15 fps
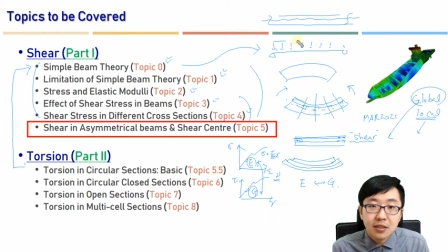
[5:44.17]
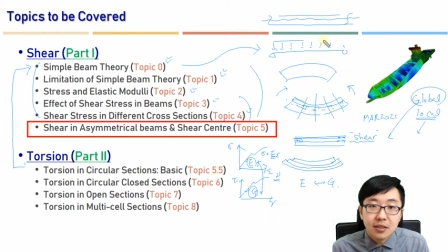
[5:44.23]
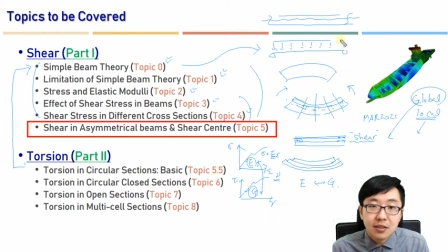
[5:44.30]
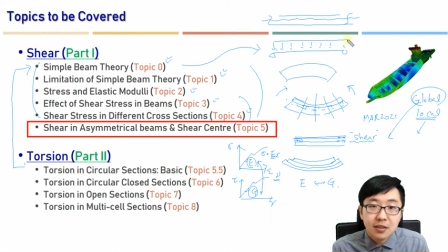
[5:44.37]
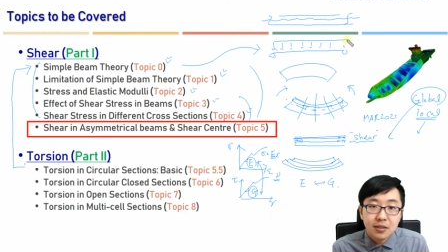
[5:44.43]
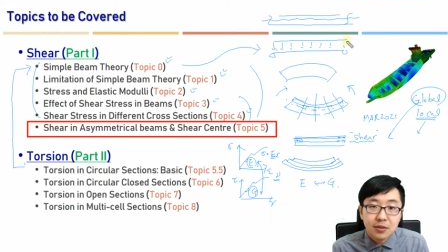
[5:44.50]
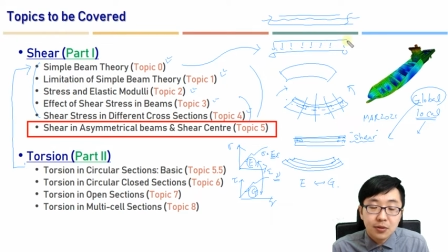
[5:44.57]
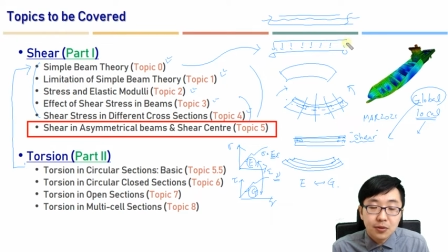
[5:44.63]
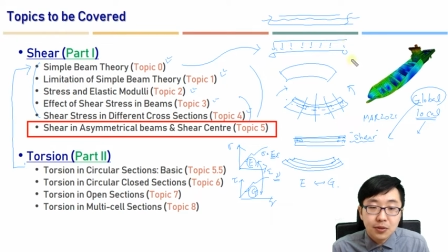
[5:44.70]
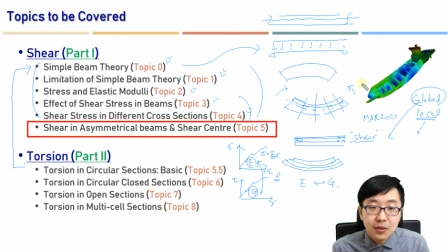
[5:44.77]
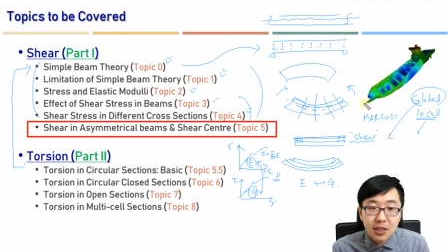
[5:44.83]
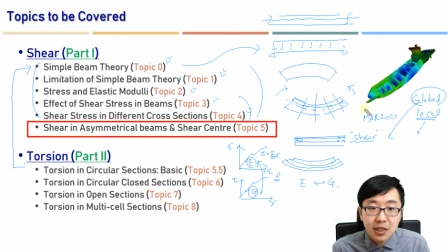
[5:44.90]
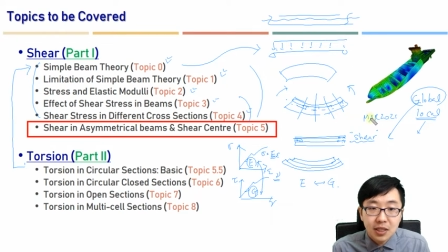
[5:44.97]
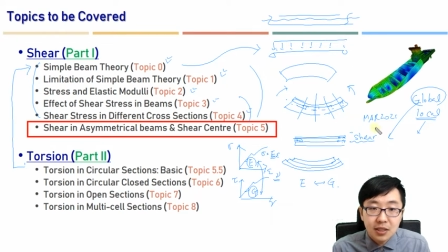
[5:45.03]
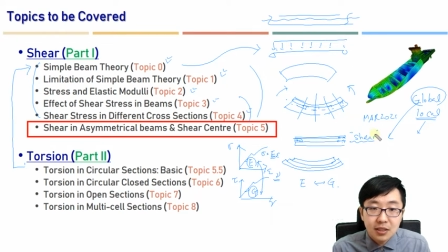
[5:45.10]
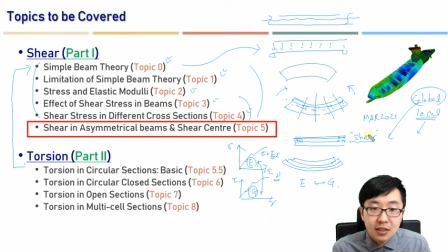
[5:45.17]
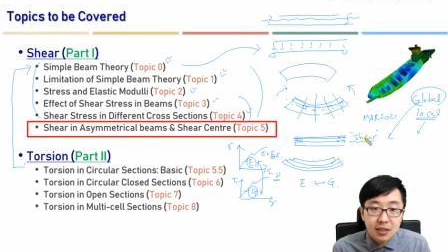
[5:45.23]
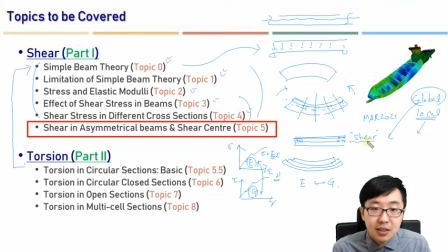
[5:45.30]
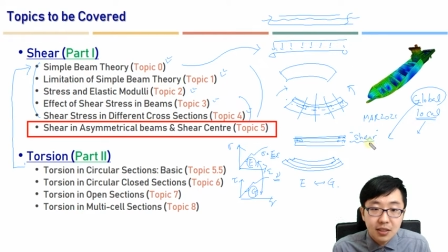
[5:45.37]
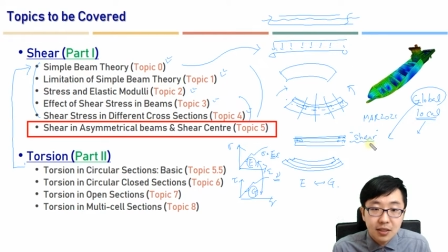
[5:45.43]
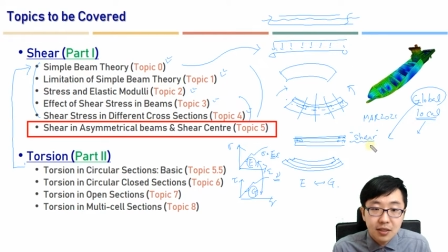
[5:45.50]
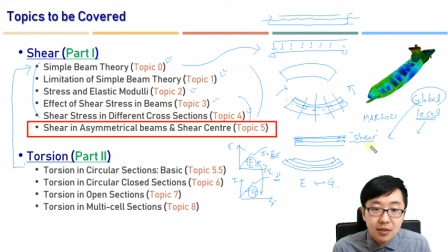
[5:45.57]
so that
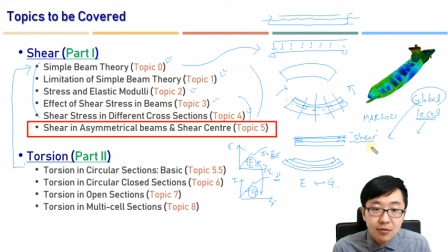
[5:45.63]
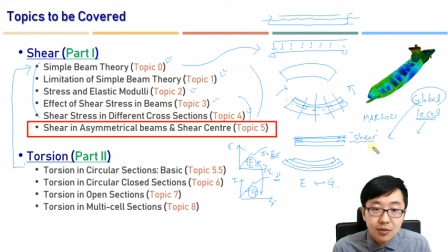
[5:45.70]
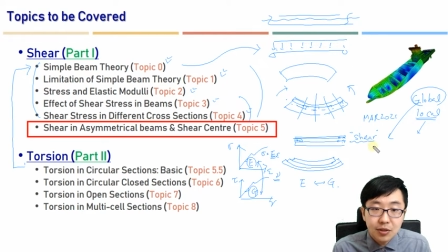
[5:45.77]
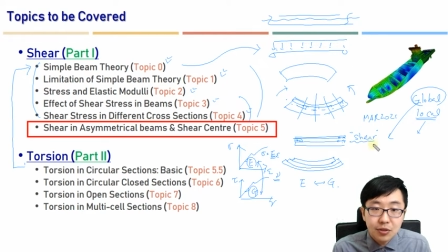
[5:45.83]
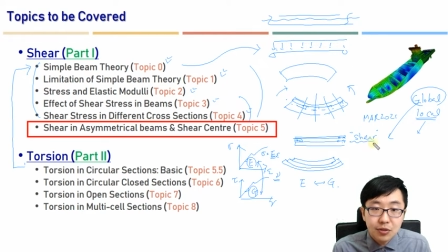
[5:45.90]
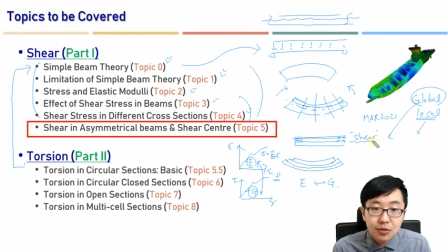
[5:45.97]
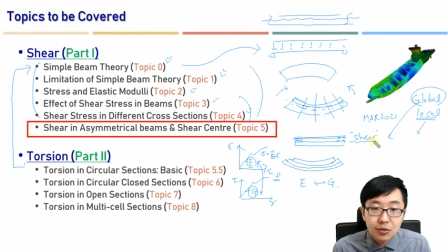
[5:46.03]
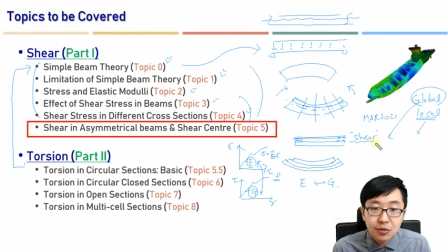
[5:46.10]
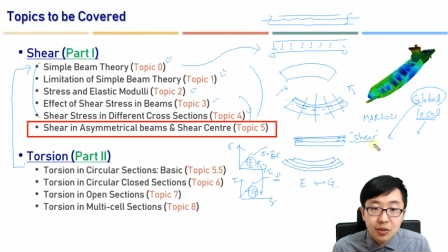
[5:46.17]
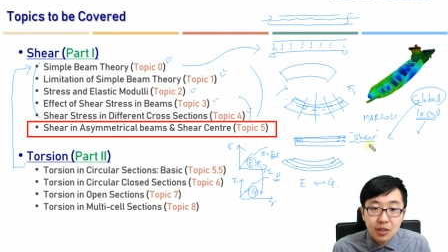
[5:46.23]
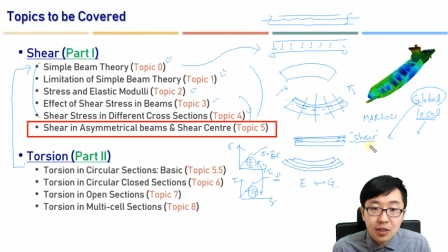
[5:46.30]
we could